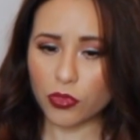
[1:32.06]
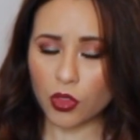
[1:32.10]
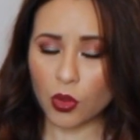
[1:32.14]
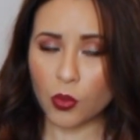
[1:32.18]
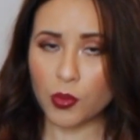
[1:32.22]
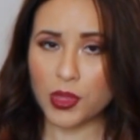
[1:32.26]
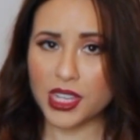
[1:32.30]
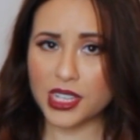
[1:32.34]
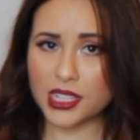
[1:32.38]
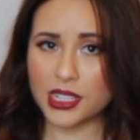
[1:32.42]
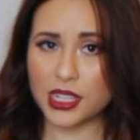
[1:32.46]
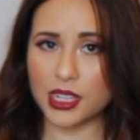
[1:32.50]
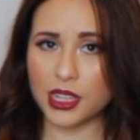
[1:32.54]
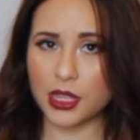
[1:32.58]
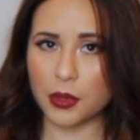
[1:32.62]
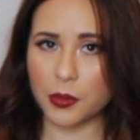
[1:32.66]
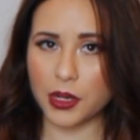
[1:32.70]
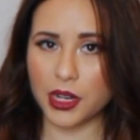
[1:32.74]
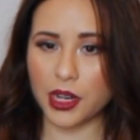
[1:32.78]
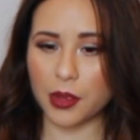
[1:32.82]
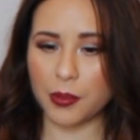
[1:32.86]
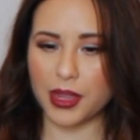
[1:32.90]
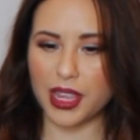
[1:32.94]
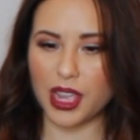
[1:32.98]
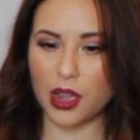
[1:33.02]
when they said they were
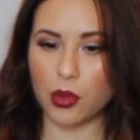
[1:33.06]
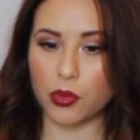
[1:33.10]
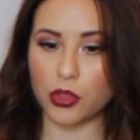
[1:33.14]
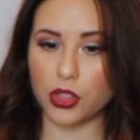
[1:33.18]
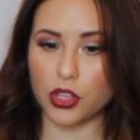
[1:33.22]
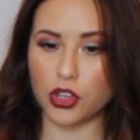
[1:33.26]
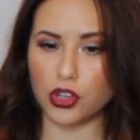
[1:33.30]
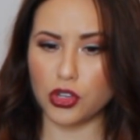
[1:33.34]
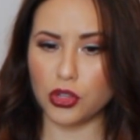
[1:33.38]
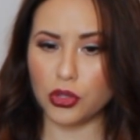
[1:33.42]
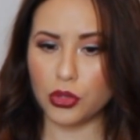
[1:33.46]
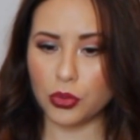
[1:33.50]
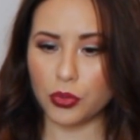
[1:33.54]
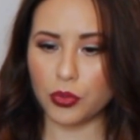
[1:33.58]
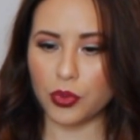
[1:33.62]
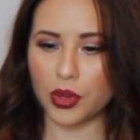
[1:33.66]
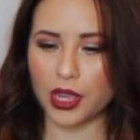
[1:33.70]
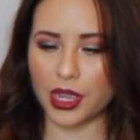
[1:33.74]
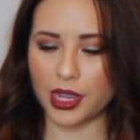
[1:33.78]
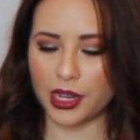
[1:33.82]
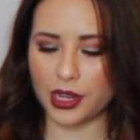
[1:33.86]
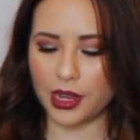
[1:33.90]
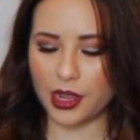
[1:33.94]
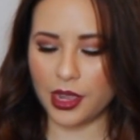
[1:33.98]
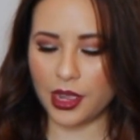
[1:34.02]
coming out with a new
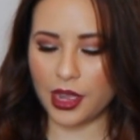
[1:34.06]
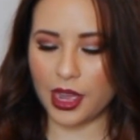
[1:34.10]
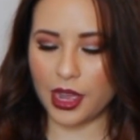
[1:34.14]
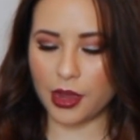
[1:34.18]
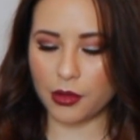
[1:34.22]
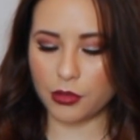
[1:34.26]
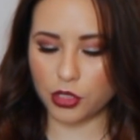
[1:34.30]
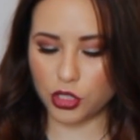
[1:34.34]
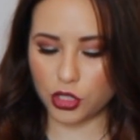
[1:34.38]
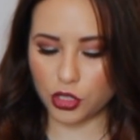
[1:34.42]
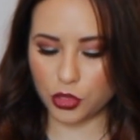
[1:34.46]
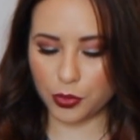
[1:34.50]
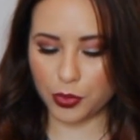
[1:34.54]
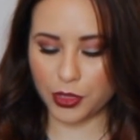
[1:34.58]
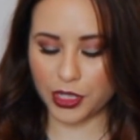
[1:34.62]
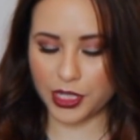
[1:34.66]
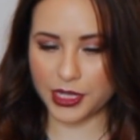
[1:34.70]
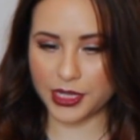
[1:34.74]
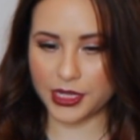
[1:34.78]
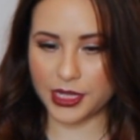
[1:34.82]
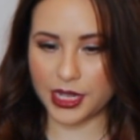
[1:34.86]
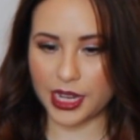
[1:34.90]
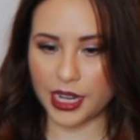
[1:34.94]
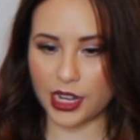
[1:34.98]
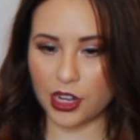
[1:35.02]
one, I was super
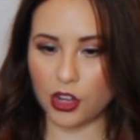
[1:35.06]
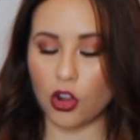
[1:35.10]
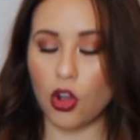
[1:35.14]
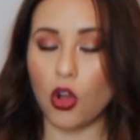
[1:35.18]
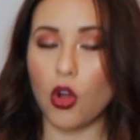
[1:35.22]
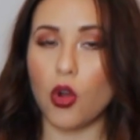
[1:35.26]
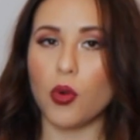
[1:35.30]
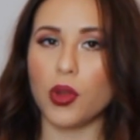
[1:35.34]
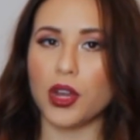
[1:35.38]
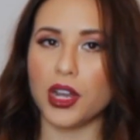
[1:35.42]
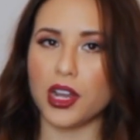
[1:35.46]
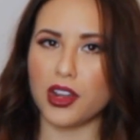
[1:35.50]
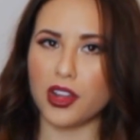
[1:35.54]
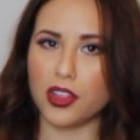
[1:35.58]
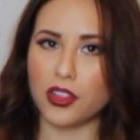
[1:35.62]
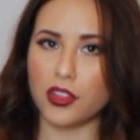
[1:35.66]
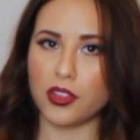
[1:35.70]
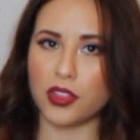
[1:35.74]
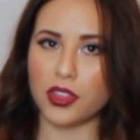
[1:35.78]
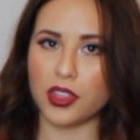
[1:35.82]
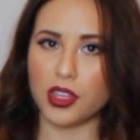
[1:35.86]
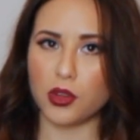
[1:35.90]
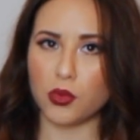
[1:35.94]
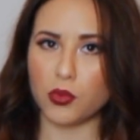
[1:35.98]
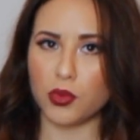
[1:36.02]
excited. Oh, and another
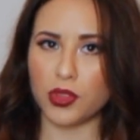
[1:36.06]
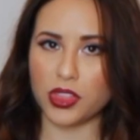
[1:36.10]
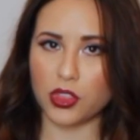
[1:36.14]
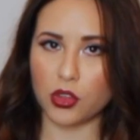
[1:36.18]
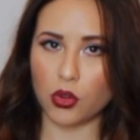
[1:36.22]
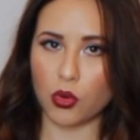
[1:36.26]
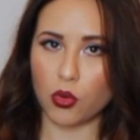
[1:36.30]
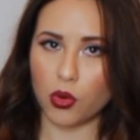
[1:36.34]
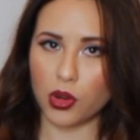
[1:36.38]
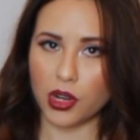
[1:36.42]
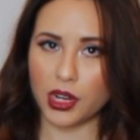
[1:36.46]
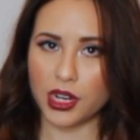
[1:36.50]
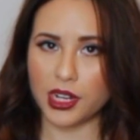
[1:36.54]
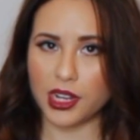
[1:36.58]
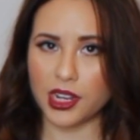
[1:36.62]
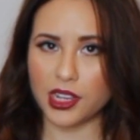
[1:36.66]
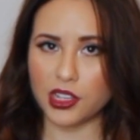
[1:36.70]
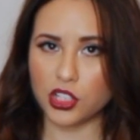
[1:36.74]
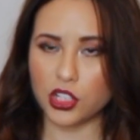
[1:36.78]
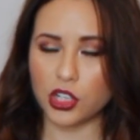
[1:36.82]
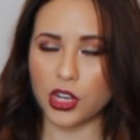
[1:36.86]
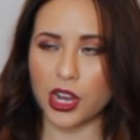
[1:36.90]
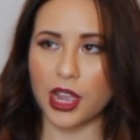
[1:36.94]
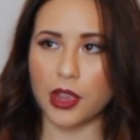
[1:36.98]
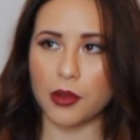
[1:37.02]
thing with the
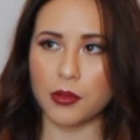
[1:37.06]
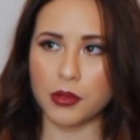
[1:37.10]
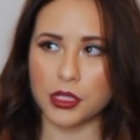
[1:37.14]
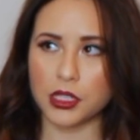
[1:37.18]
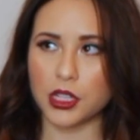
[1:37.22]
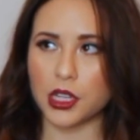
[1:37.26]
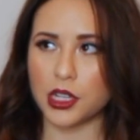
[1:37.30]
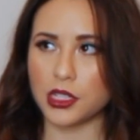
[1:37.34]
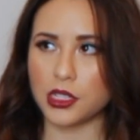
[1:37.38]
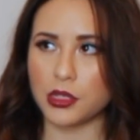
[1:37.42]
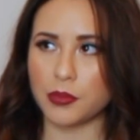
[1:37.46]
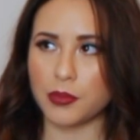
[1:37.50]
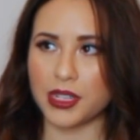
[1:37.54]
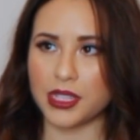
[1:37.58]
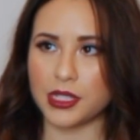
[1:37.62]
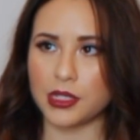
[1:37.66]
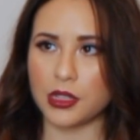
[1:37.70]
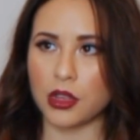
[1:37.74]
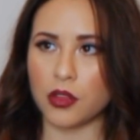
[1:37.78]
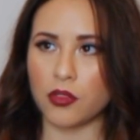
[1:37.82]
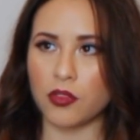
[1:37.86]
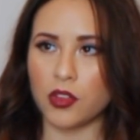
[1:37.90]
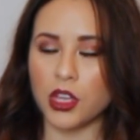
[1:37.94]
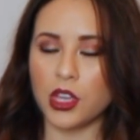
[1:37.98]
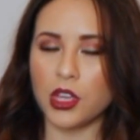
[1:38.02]
organizer, I always thought to
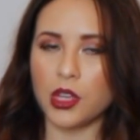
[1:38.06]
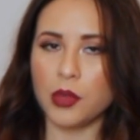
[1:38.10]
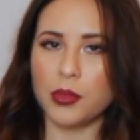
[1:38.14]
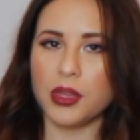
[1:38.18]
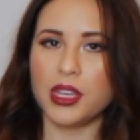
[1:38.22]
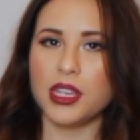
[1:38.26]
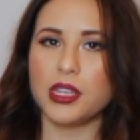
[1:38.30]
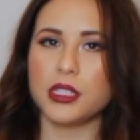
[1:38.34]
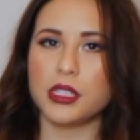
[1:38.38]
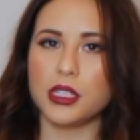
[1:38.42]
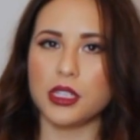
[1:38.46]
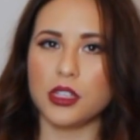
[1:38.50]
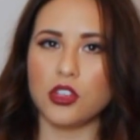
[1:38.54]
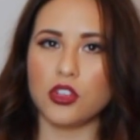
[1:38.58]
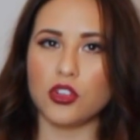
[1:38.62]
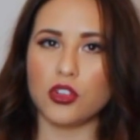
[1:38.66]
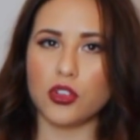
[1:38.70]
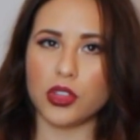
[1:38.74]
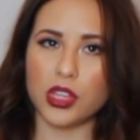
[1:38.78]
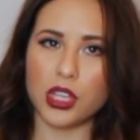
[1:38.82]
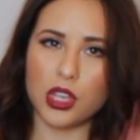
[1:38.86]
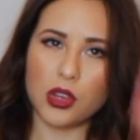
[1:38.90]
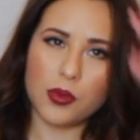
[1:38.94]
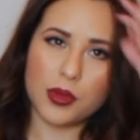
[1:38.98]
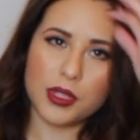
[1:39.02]
myself, because
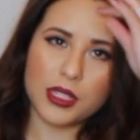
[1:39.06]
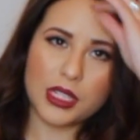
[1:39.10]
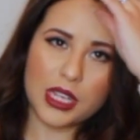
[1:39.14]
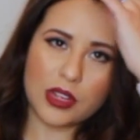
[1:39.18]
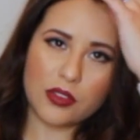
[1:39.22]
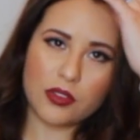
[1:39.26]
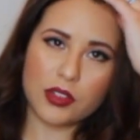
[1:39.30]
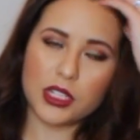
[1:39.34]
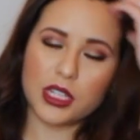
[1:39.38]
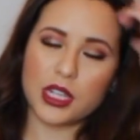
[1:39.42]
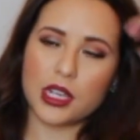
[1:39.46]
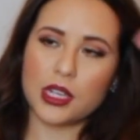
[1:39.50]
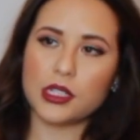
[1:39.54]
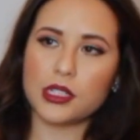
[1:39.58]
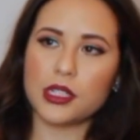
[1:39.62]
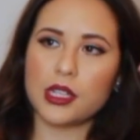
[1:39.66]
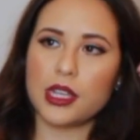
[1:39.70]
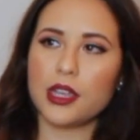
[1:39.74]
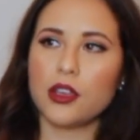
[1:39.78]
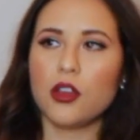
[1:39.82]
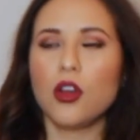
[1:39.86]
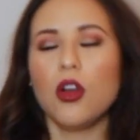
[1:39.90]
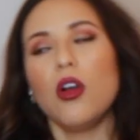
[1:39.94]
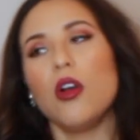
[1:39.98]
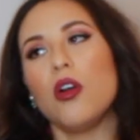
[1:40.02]
they always advertise
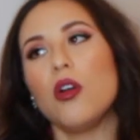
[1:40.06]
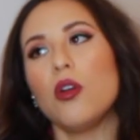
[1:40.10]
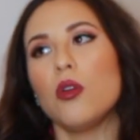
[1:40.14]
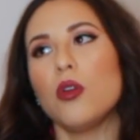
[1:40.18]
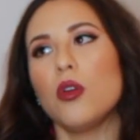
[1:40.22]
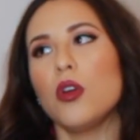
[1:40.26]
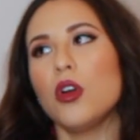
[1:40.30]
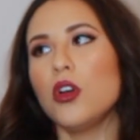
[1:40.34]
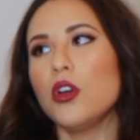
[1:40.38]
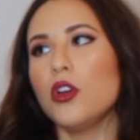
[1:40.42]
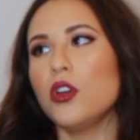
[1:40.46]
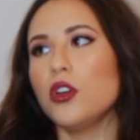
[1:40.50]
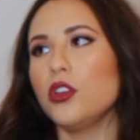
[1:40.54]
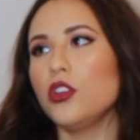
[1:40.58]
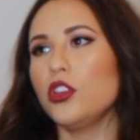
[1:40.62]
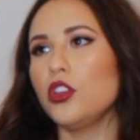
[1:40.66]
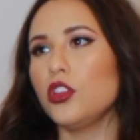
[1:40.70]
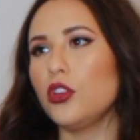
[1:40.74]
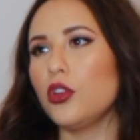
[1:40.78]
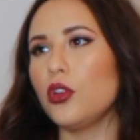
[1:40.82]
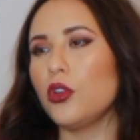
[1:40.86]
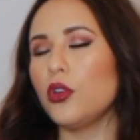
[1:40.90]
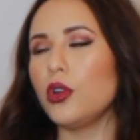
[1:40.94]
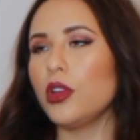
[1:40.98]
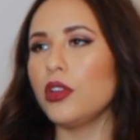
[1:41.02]

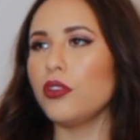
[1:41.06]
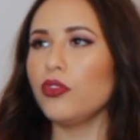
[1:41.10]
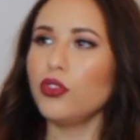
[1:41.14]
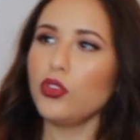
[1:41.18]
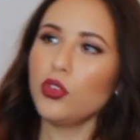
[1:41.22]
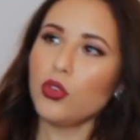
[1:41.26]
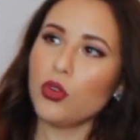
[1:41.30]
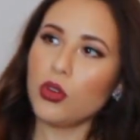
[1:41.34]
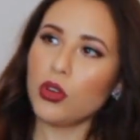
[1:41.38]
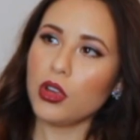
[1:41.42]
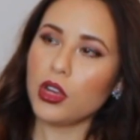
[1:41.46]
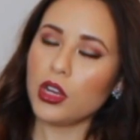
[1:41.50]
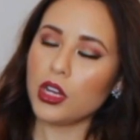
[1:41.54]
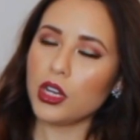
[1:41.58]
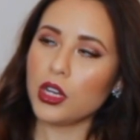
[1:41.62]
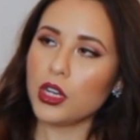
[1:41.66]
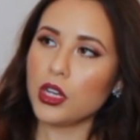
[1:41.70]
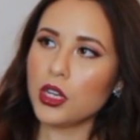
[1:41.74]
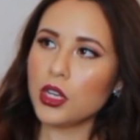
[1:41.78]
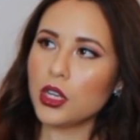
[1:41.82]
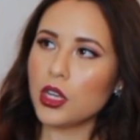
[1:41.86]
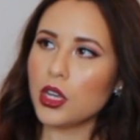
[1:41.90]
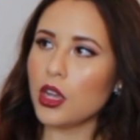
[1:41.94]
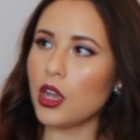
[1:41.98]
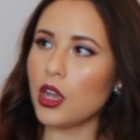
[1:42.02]
if you're